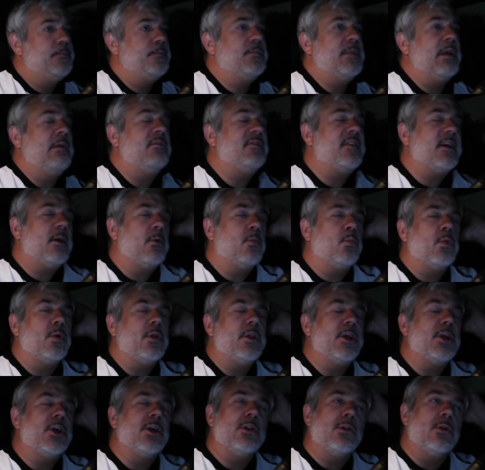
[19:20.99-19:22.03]
And that was like a
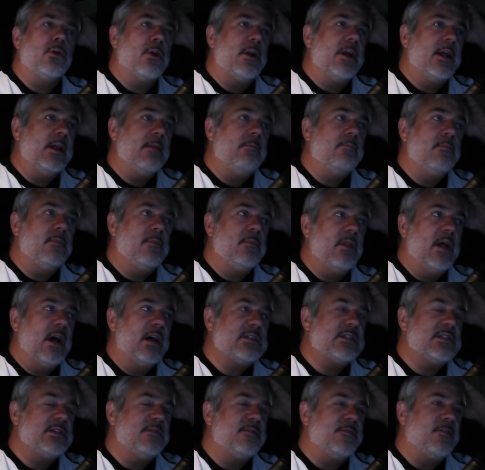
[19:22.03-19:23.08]
really good learning
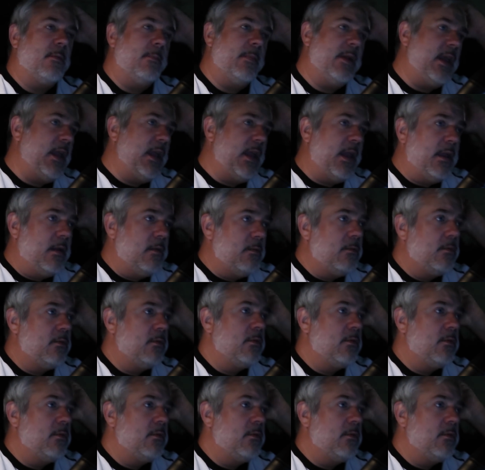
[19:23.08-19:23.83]
lesson for me